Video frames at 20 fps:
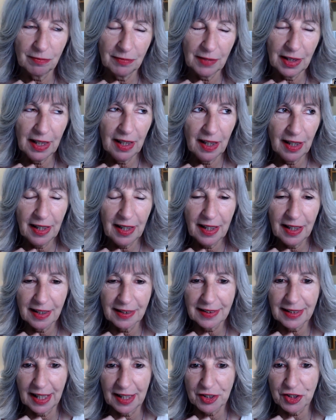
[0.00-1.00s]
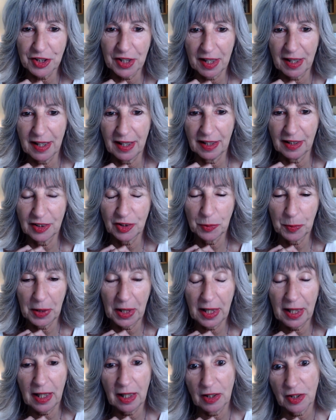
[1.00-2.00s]
yeah, I get attached to things, but
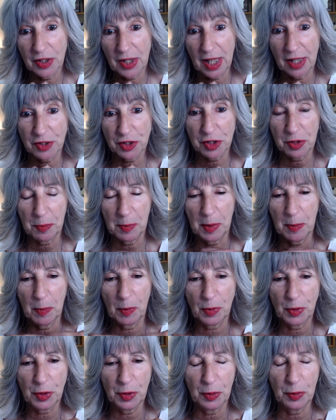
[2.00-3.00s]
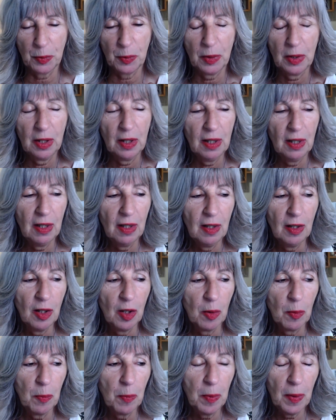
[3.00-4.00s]
I get attached to people too.
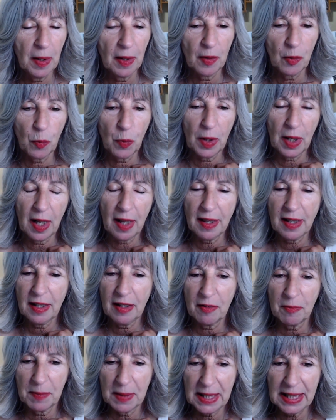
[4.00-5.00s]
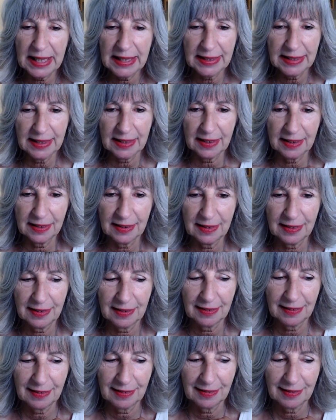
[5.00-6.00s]
But when I think of
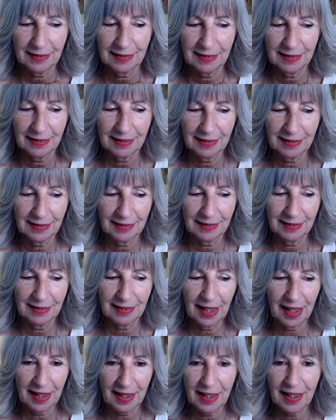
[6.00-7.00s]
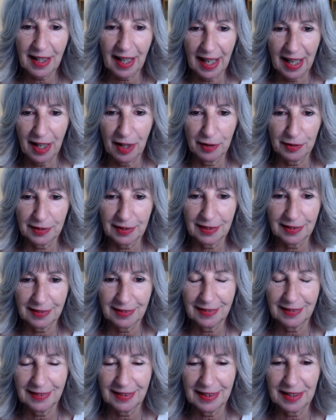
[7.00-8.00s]
places, I think of
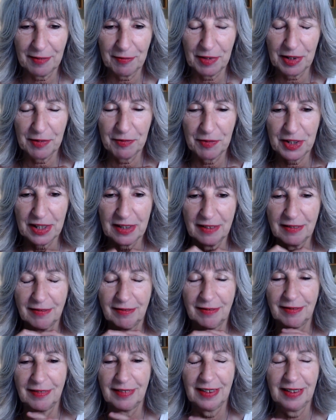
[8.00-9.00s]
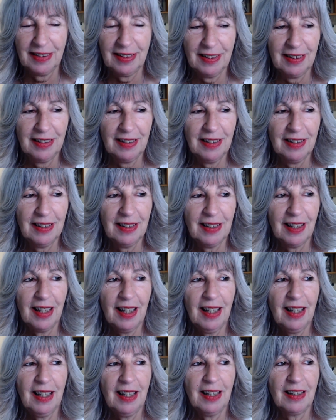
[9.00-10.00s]
houses that I've lived in.
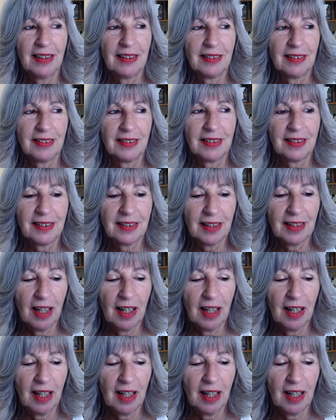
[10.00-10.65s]
And